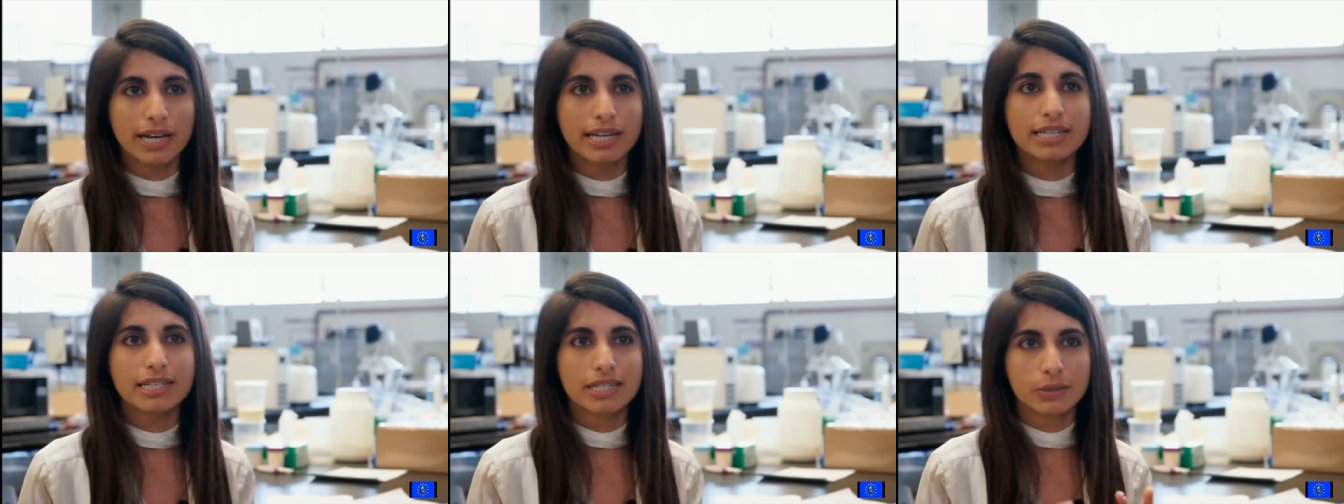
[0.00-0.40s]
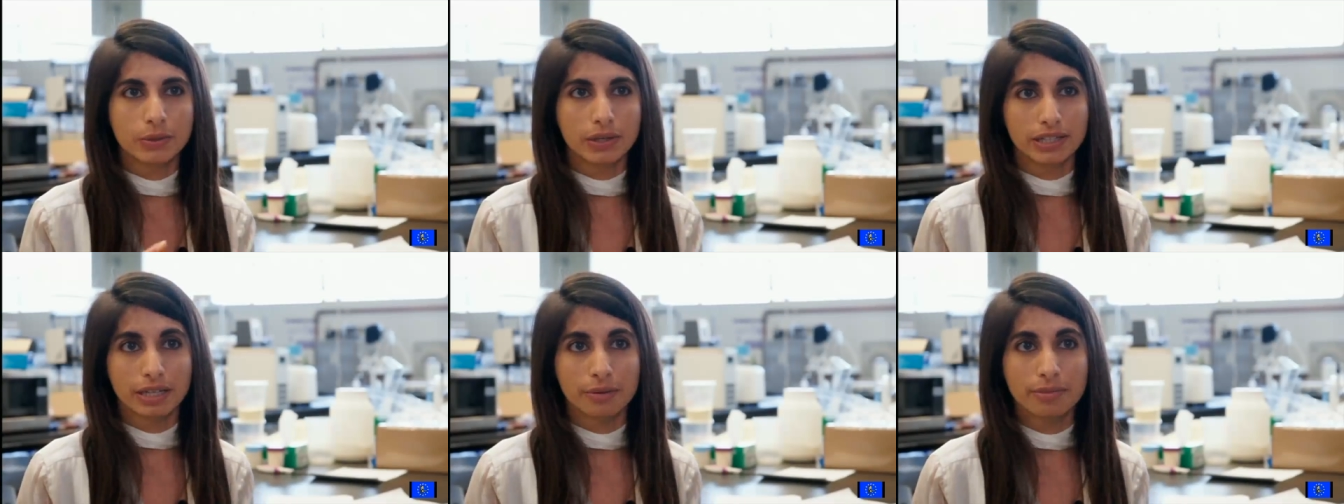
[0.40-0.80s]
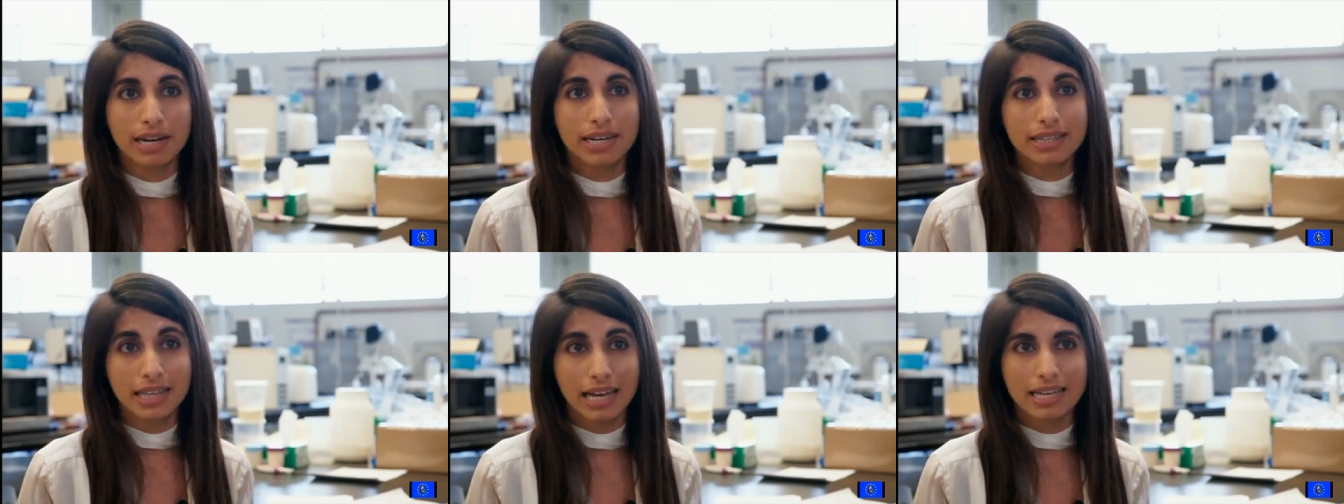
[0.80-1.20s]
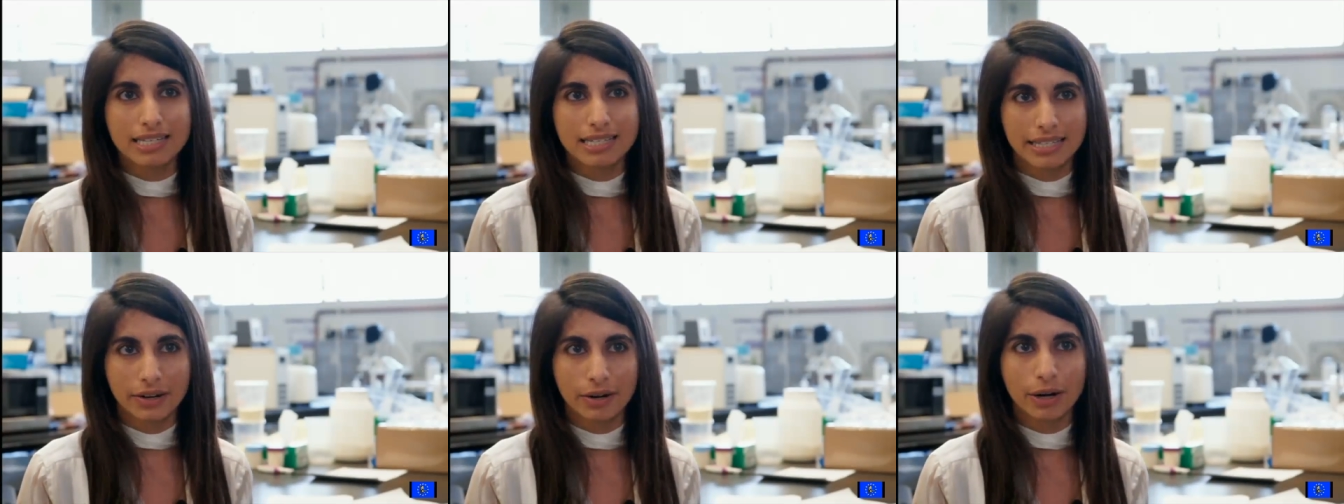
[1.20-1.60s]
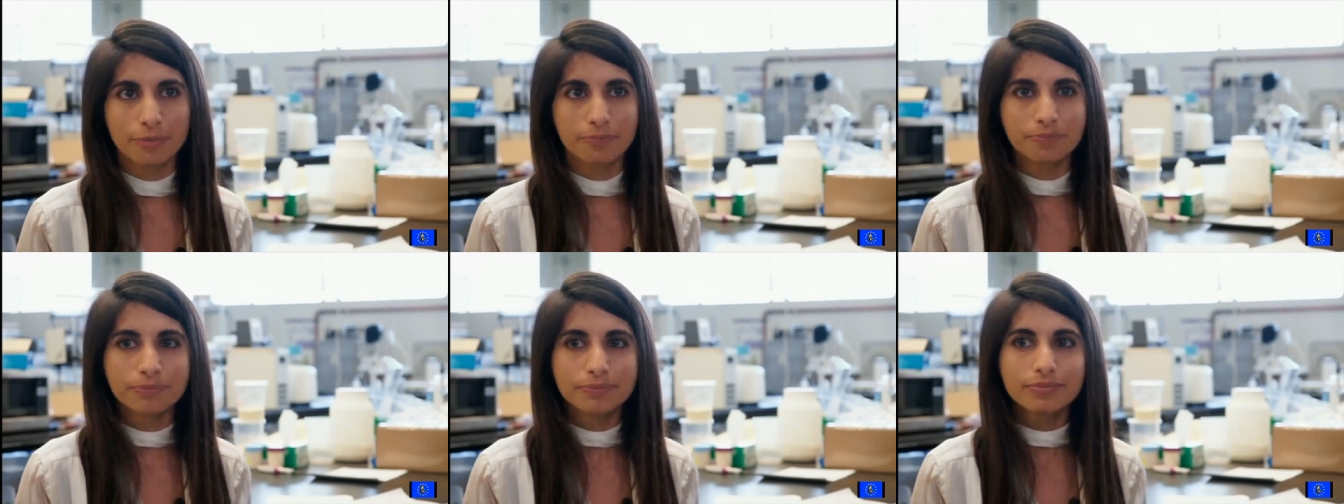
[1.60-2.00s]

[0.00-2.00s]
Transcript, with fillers: ways to eliminate that serum.